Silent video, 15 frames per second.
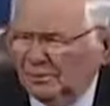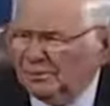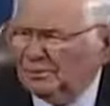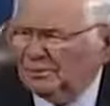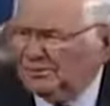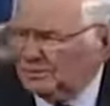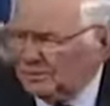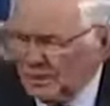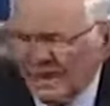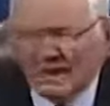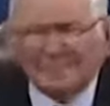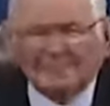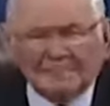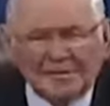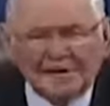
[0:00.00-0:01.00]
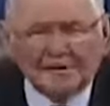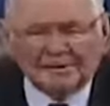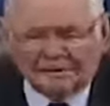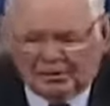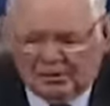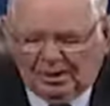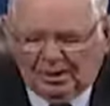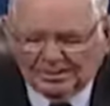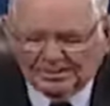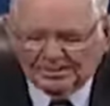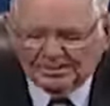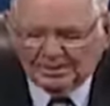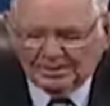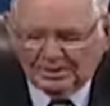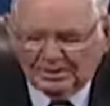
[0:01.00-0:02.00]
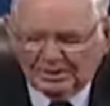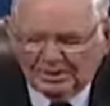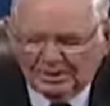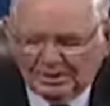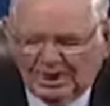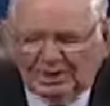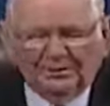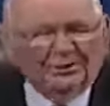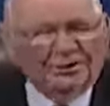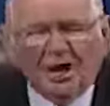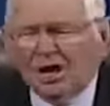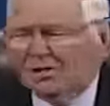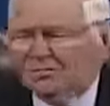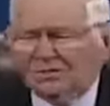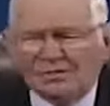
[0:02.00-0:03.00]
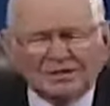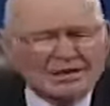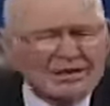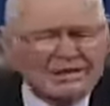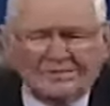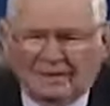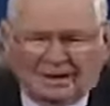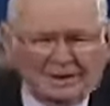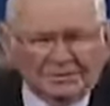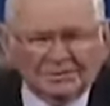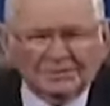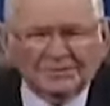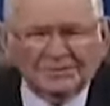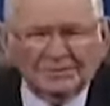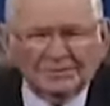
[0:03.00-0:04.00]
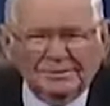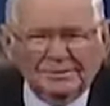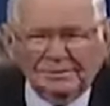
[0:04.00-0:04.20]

which is the type of Antichrist, shall not save us.